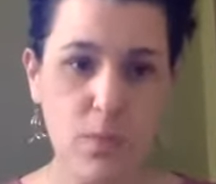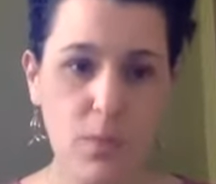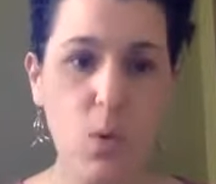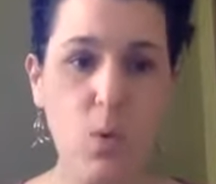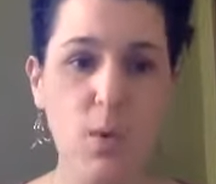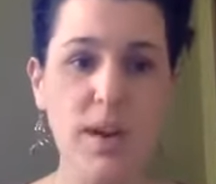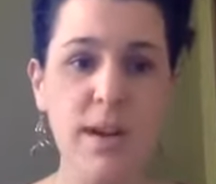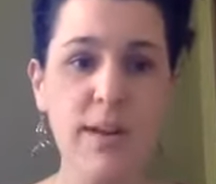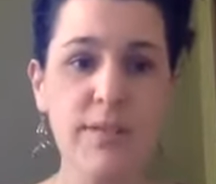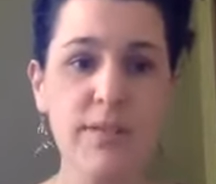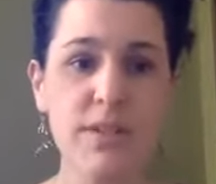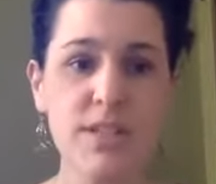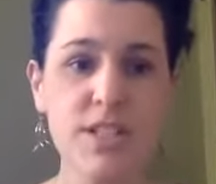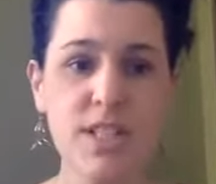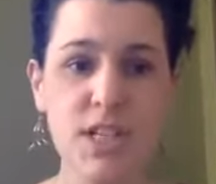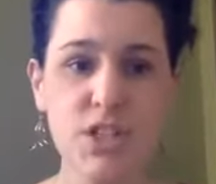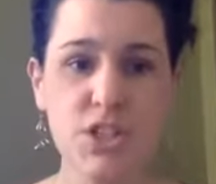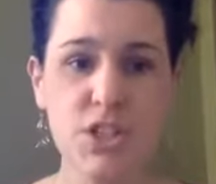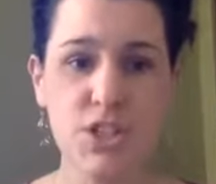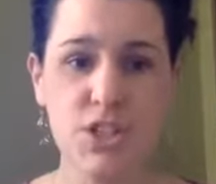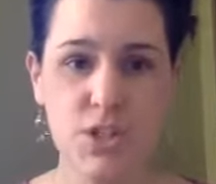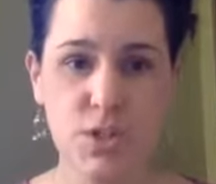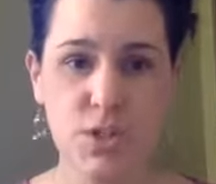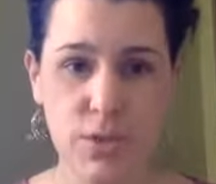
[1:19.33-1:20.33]
whatever
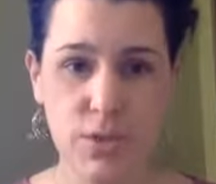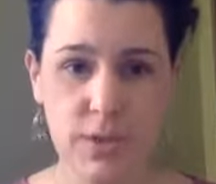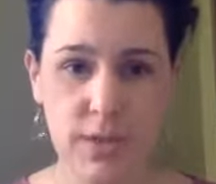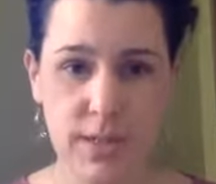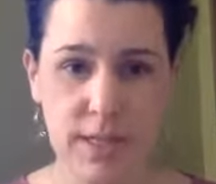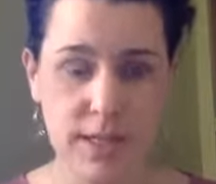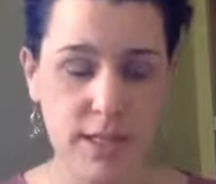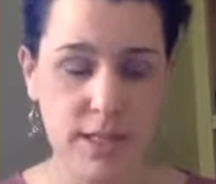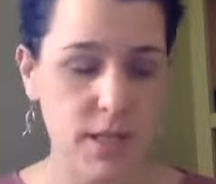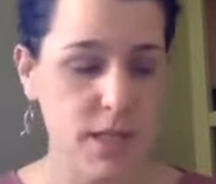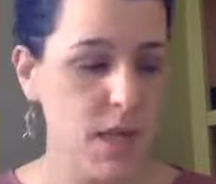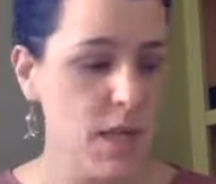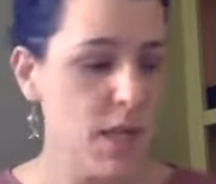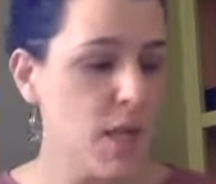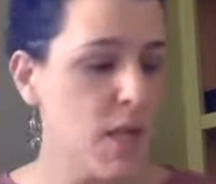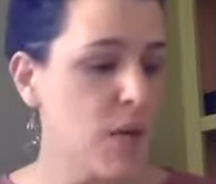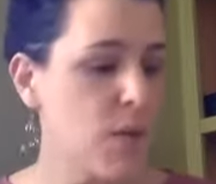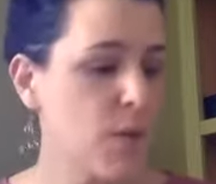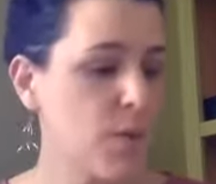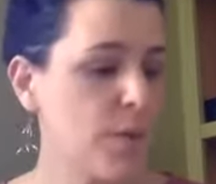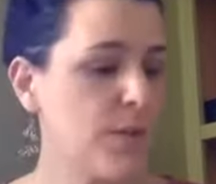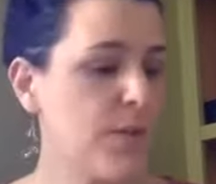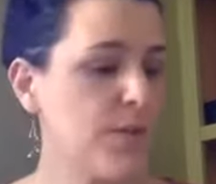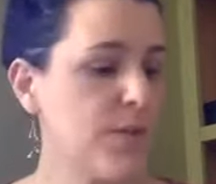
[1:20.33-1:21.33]
section you're in,
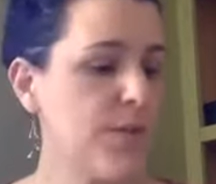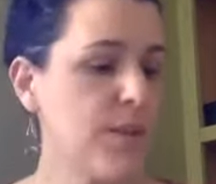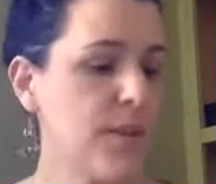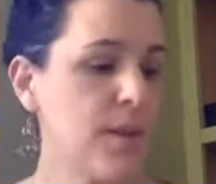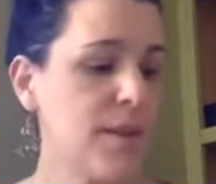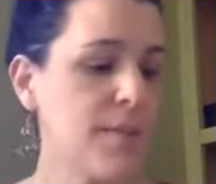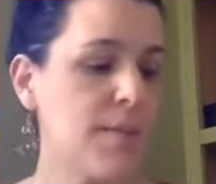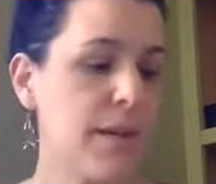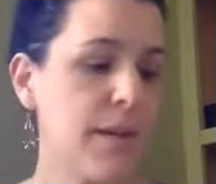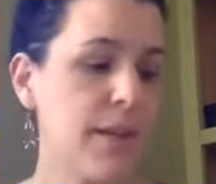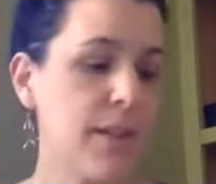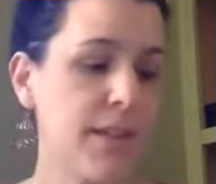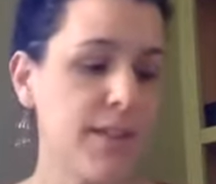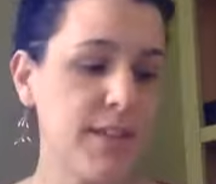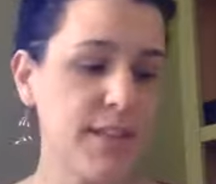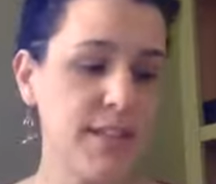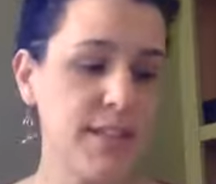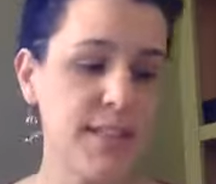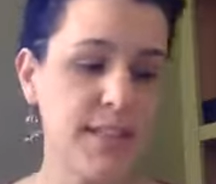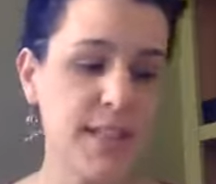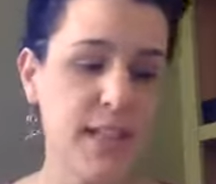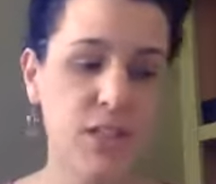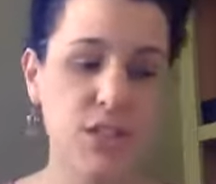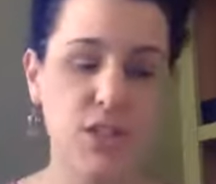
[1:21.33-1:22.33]
when you think about
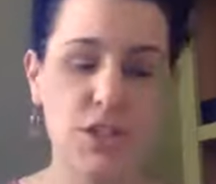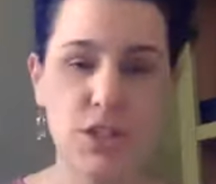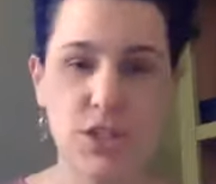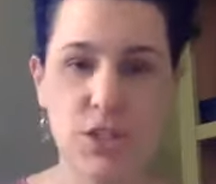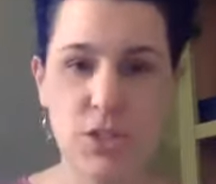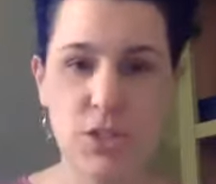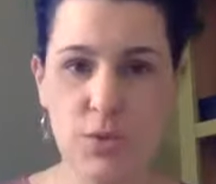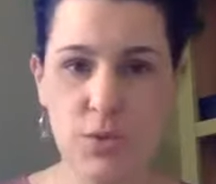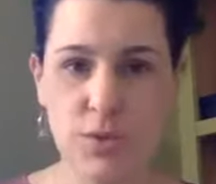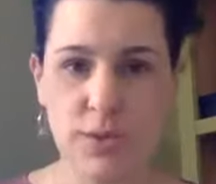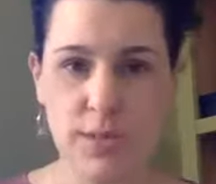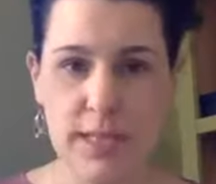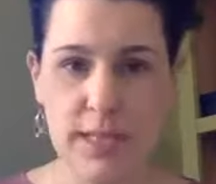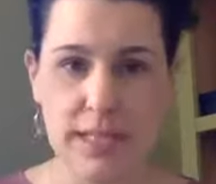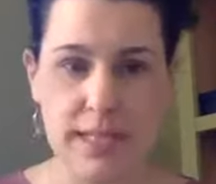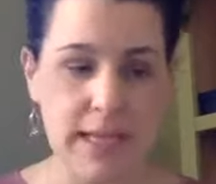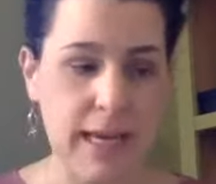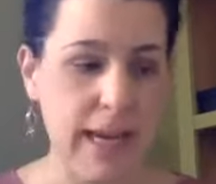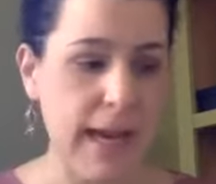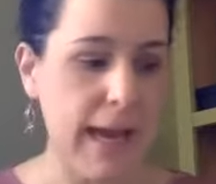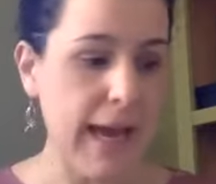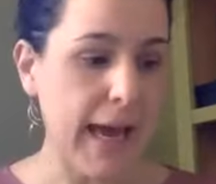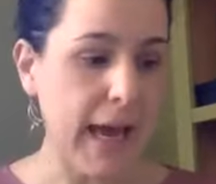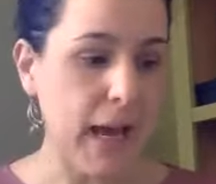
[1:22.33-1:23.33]
this section you're in,
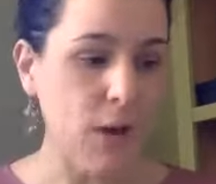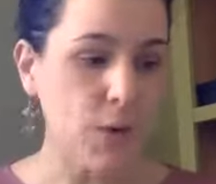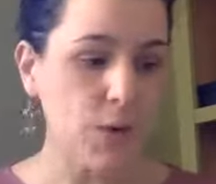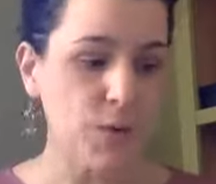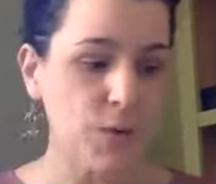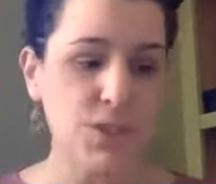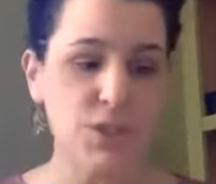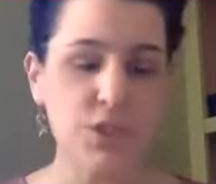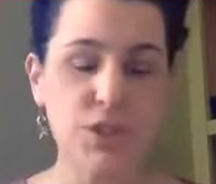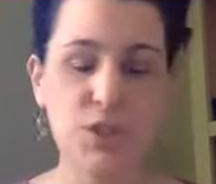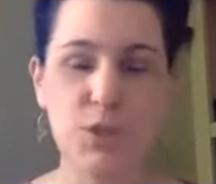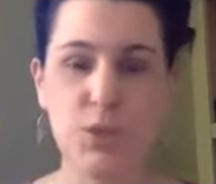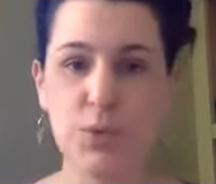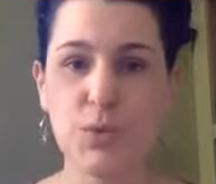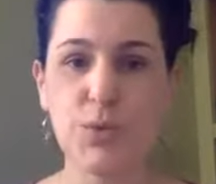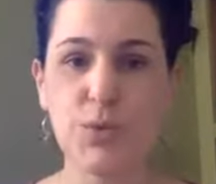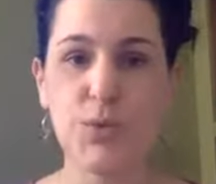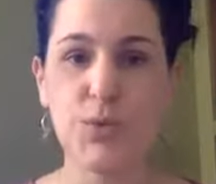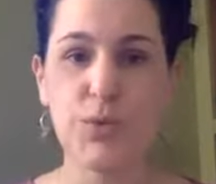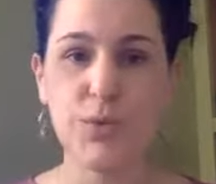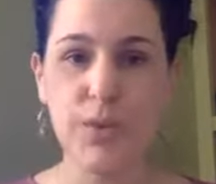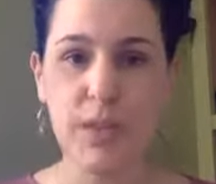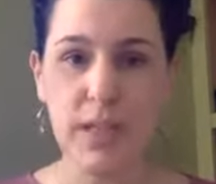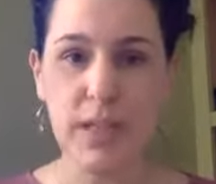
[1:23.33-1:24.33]
how do you
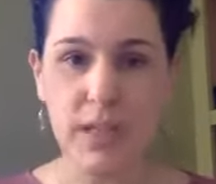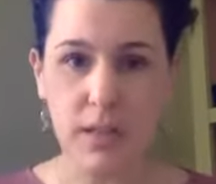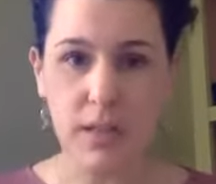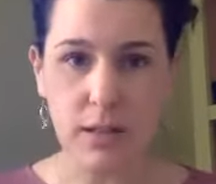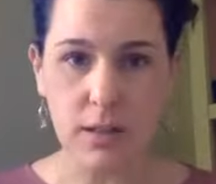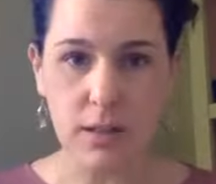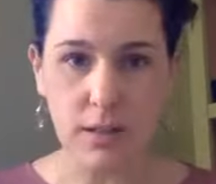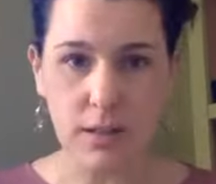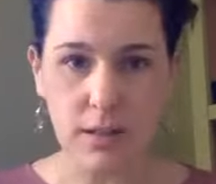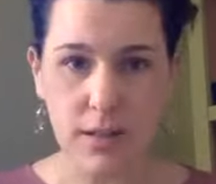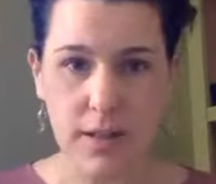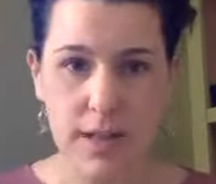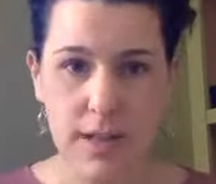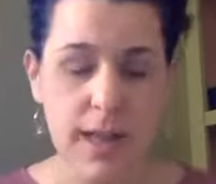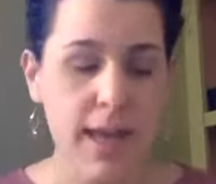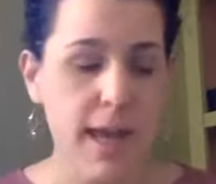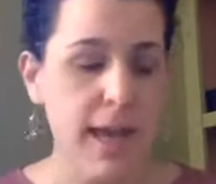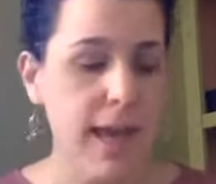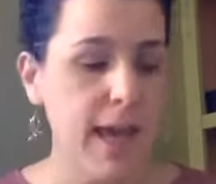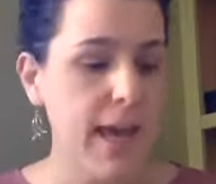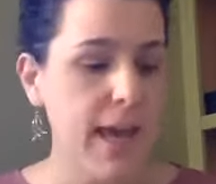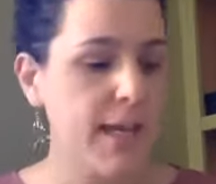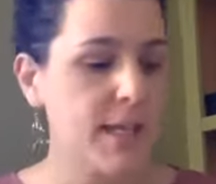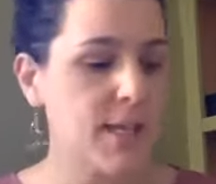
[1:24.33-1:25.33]
feel?
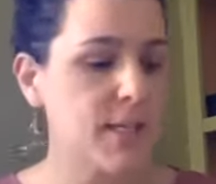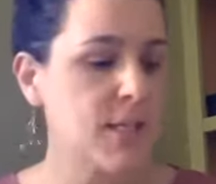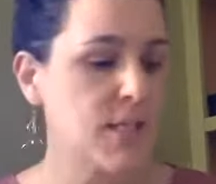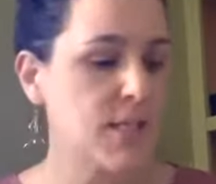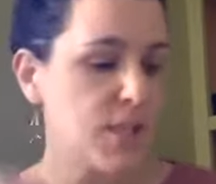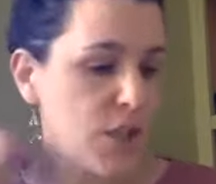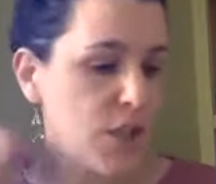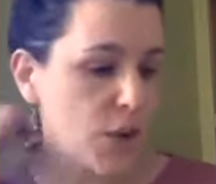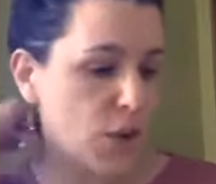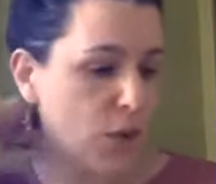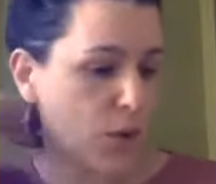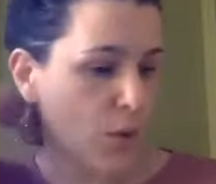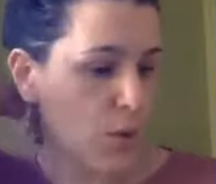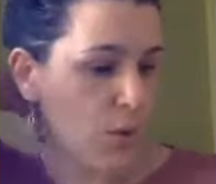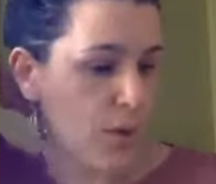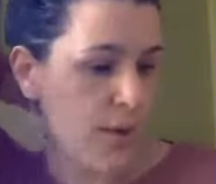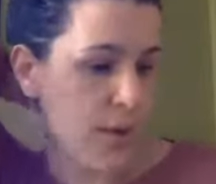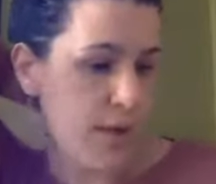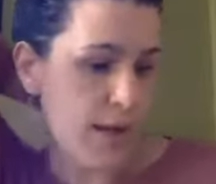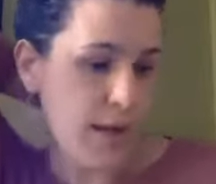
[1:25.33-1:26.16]
And so